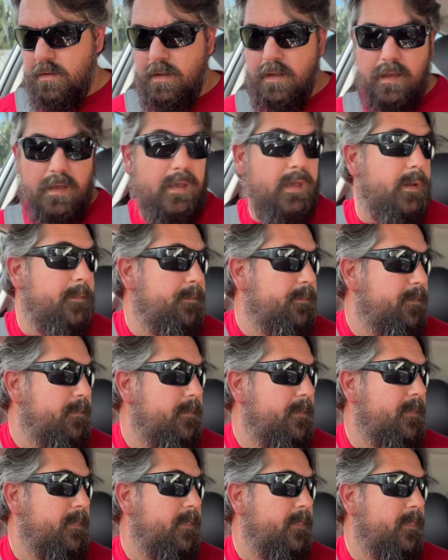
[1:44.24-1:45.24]
Okay,
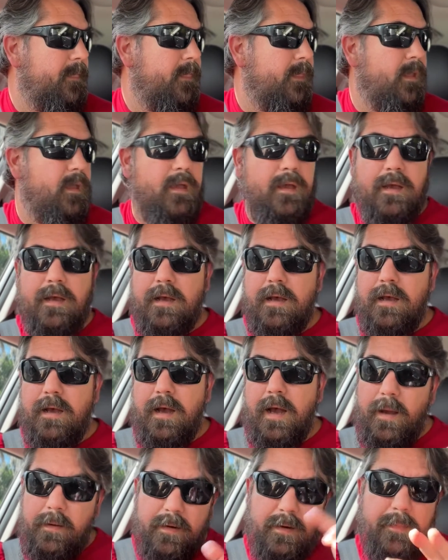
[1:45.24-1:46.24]

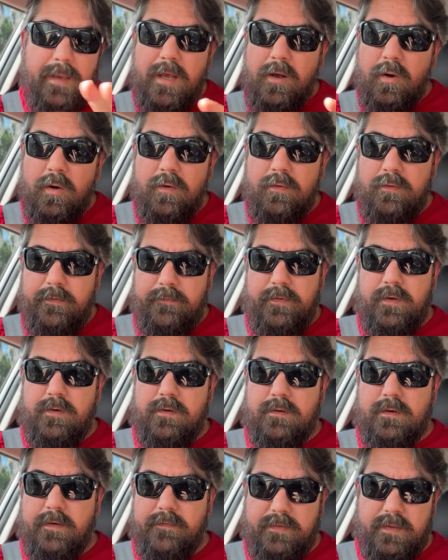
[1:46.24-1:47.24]
I'm going to make a whole review
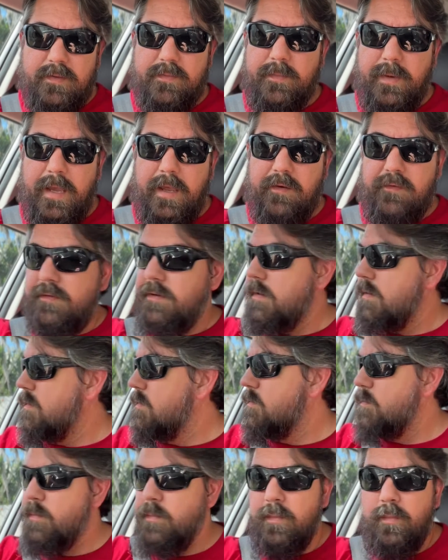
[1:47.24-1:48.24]
of this Mahindra,
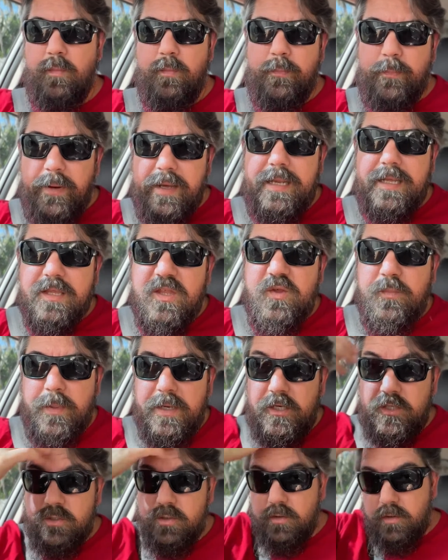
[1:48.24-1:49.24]
but it's
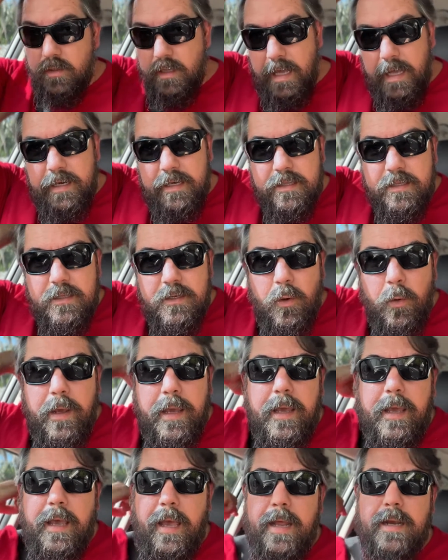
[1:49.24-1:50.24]
special and it's
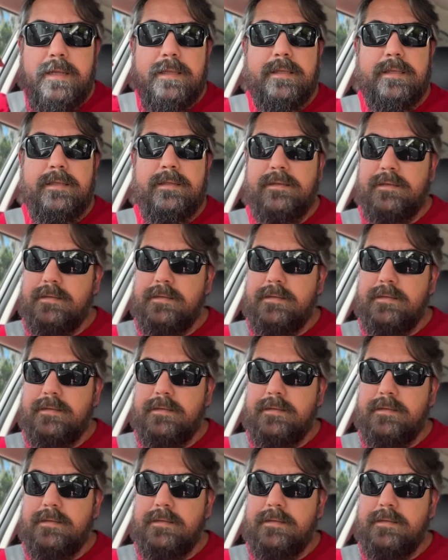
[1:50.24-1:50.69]
annoying and it's